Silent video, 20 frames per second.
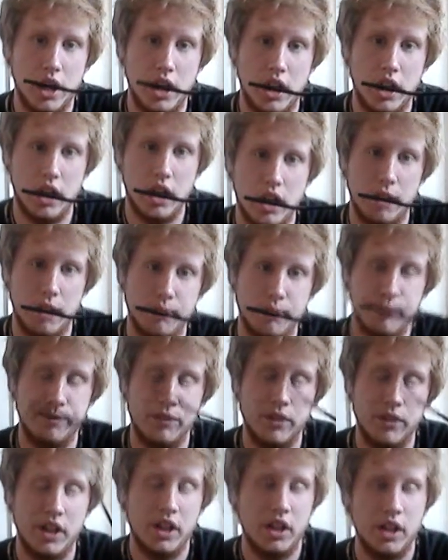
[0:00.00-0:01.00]
I
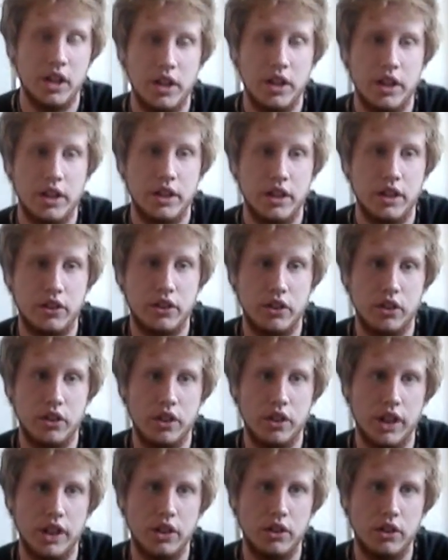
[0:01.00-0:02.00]

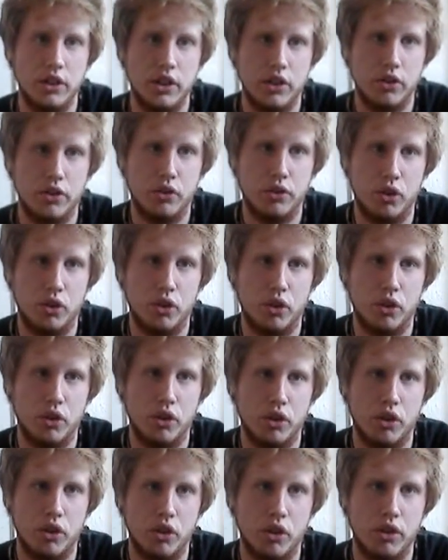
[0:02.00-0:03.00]
use this
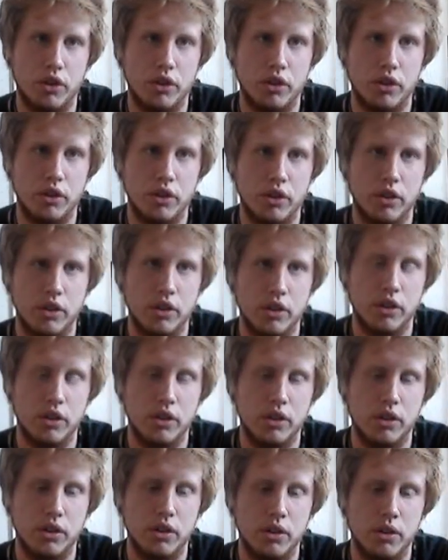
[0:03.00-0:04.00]
for
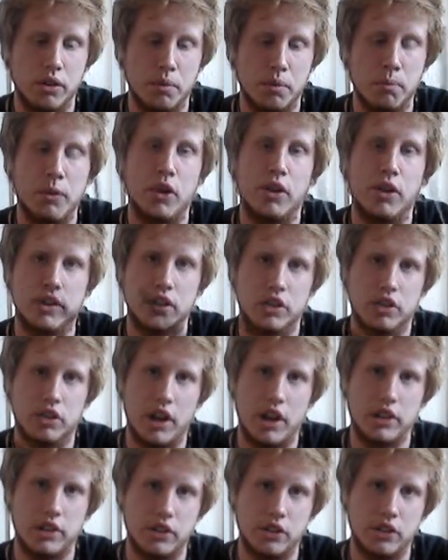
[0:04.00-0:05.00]
moving
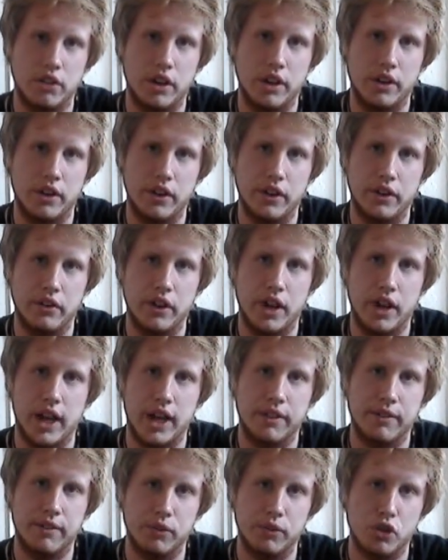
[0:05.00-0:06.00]
tarantulas around the
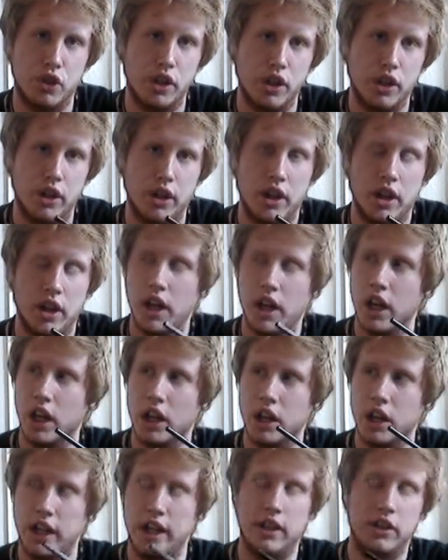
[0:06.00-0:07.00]
tank. If I'm trying to
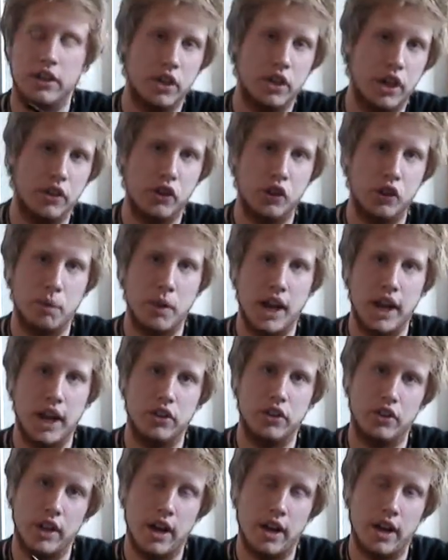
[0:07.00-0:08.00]
clean a certain
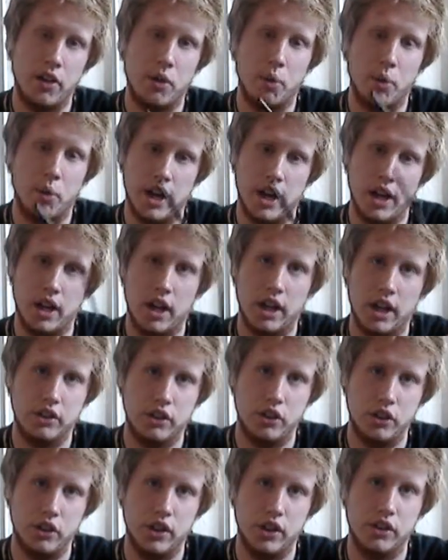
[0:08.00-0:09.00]
space and they're in the way, I like
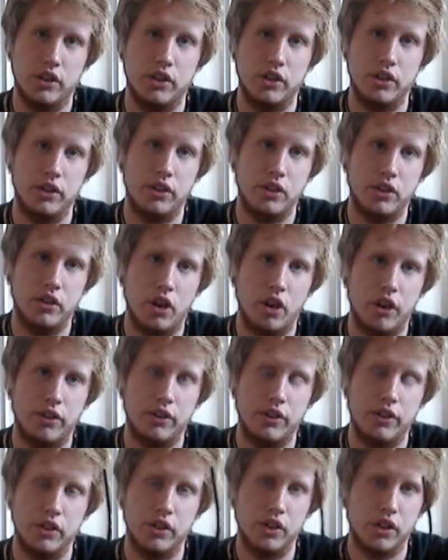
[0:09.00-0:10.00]
to use this because it's
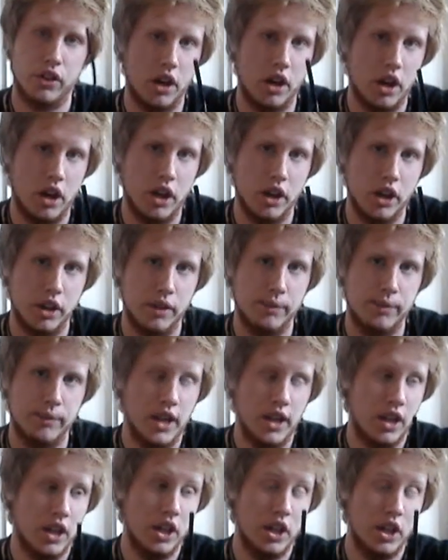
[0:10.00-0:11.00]
soft, it's not going to hurt them.
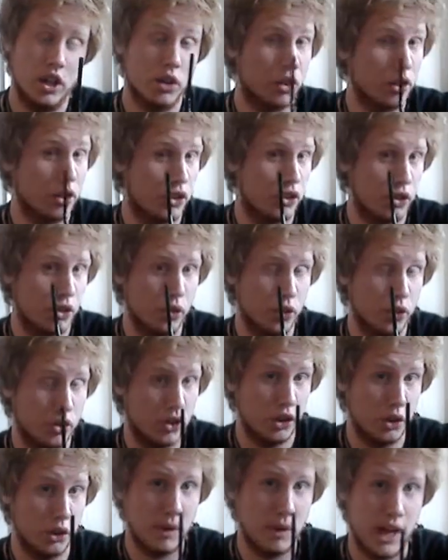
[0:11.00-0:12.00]
You can
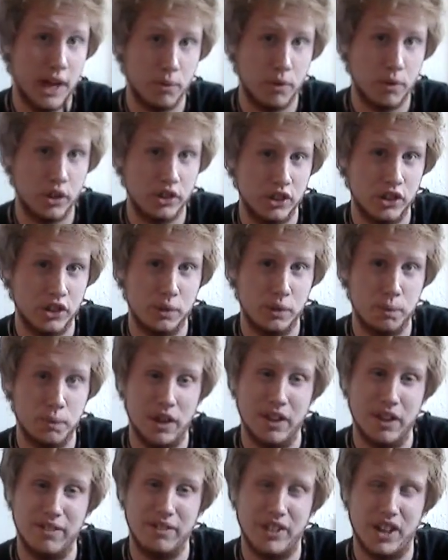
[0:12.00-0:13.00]
also use paintbrushes,
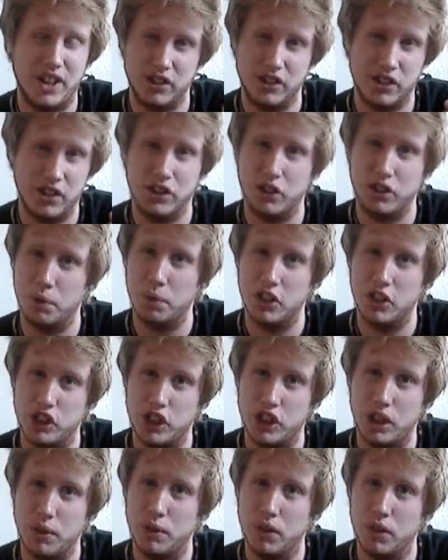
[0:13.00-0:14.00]
but I just think it's
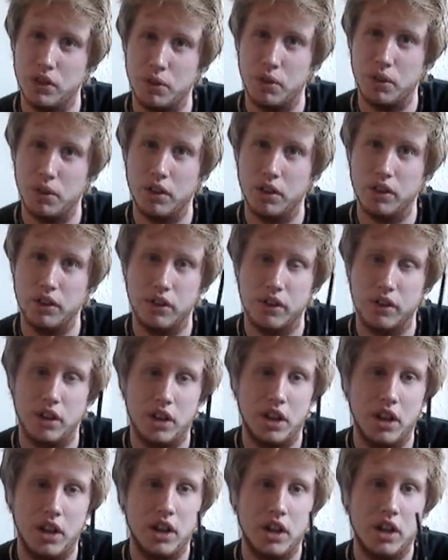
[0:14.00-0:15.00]
cheaper, to be honest.
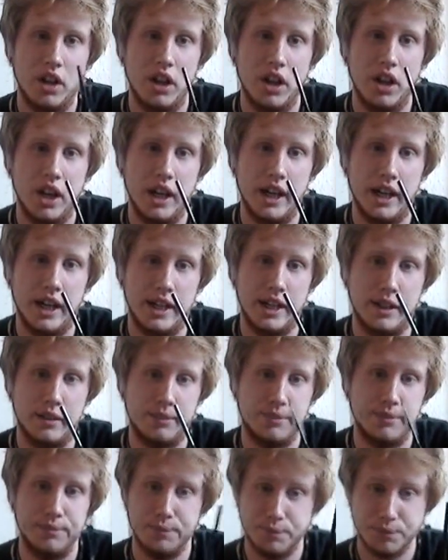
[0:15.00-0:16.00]

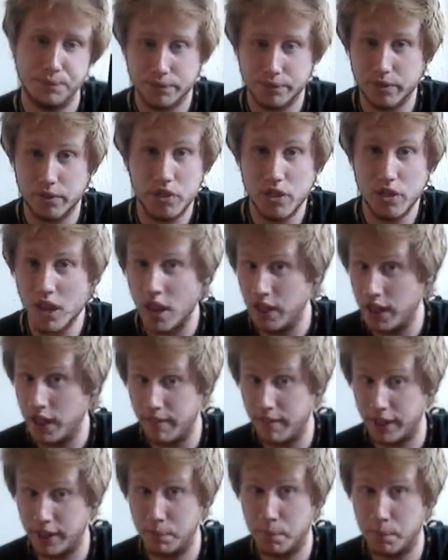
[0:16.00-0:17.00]
Never
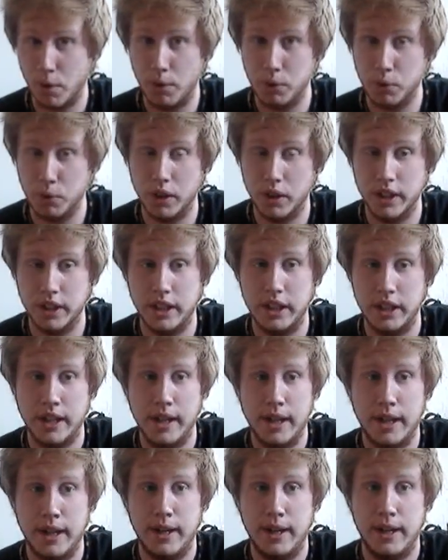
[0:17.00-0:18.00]
had any problems with it.
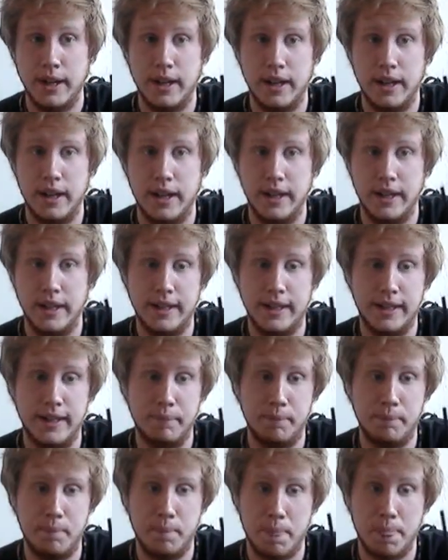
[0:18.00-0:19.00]

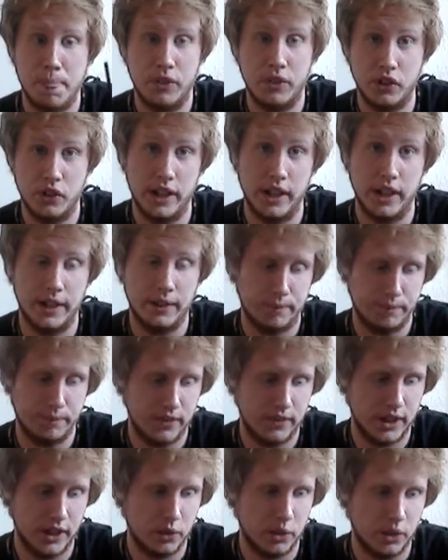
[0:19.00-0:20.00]
So yeah,
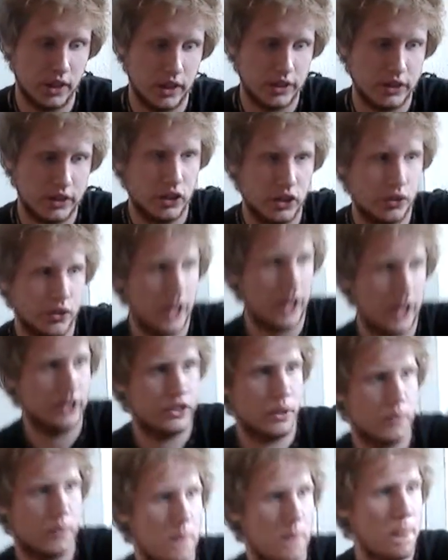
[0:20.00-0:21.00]
that's what I like to use for that
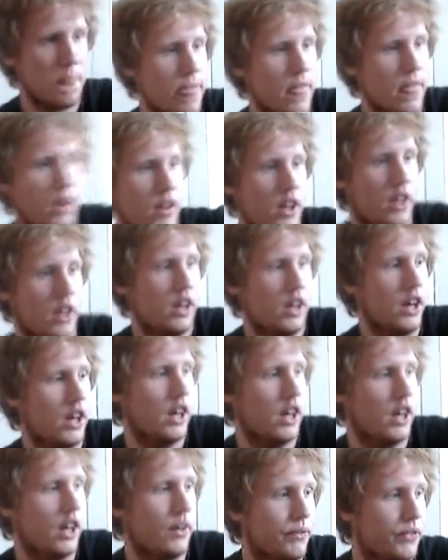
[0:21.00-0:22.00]
job.
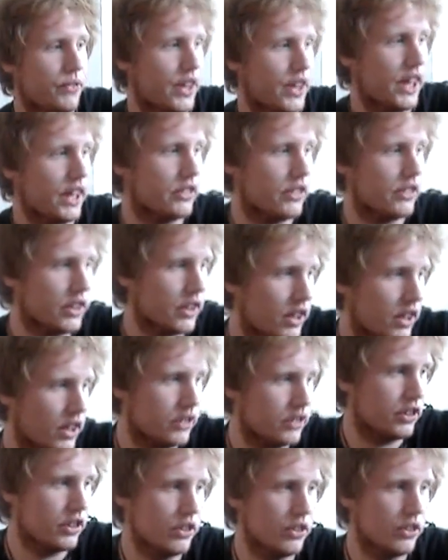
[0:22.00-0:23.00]
The next thing I
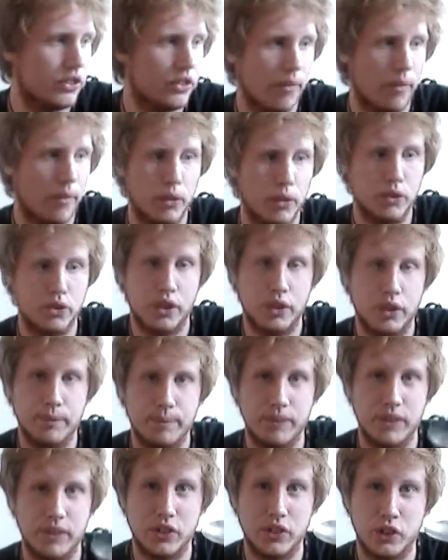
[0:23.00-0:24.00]
like to use also
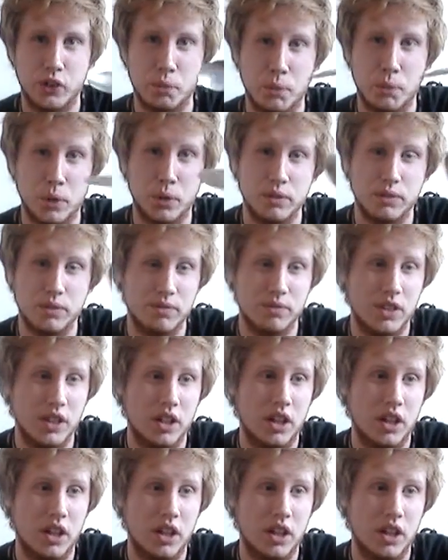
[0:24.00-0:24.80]
is a spoon.